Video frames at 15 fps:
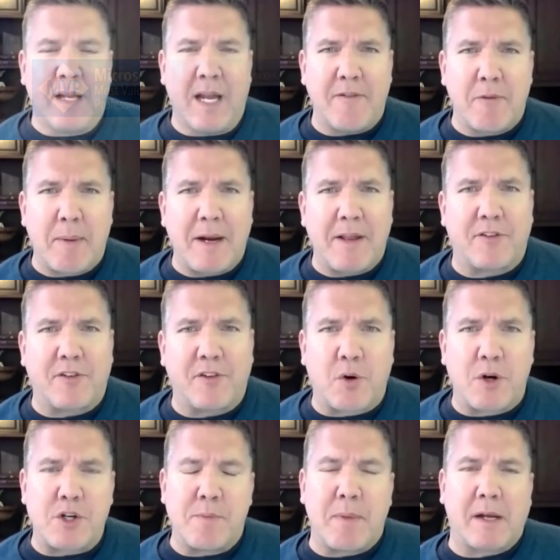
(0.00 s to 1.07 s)
everybody, this is
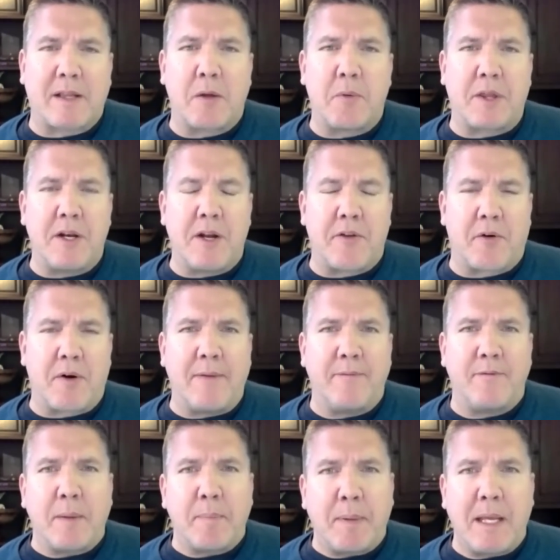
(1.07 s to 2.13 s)
Christian Buckley with another
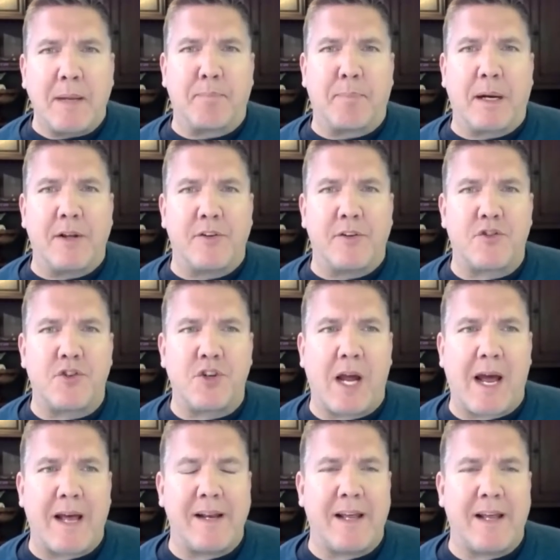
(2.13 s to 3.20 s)
MVP Buzz
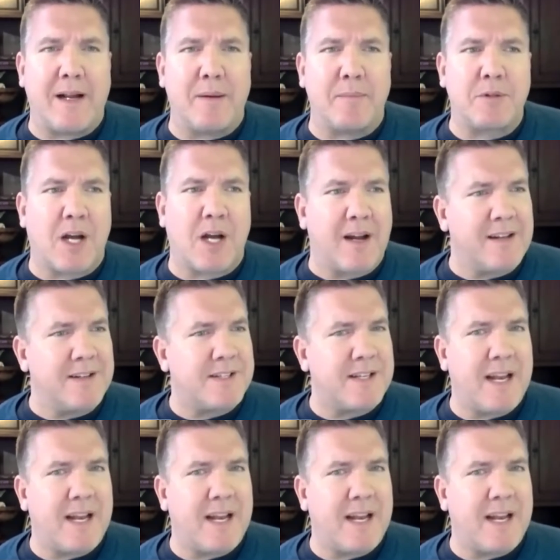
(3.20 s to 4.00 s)
Chat, and I'm talking